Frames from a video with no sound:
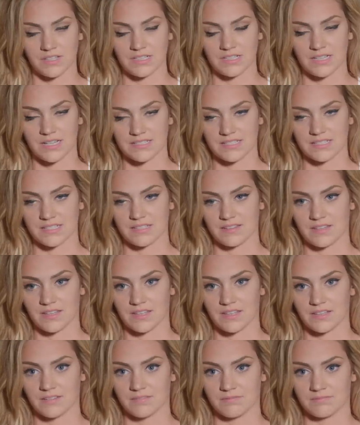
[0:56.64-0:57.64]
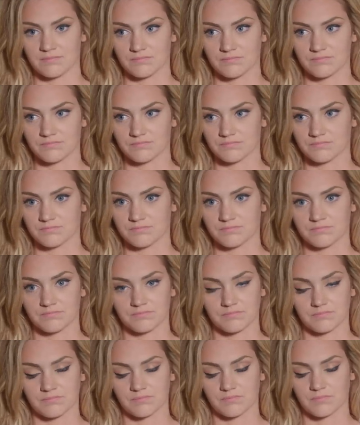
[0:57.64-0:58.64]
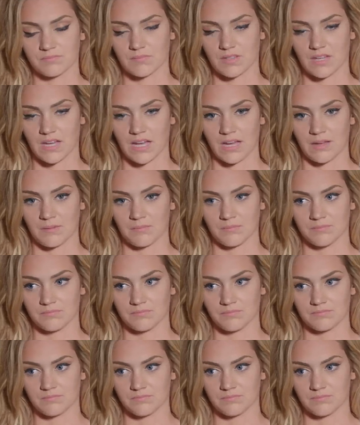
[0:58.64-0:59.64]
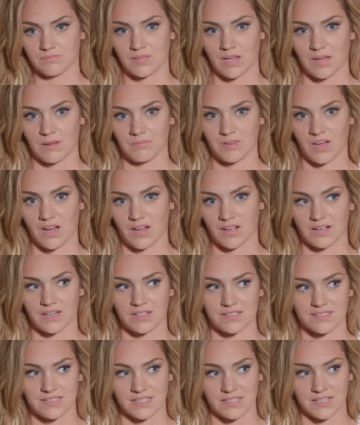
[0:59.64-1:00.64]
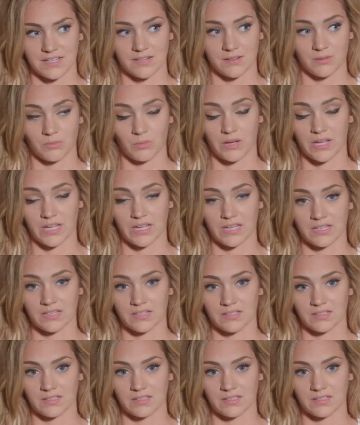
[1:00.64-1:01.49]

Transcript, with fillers: he doesn't, then I'm I'm not gonna sit here and wait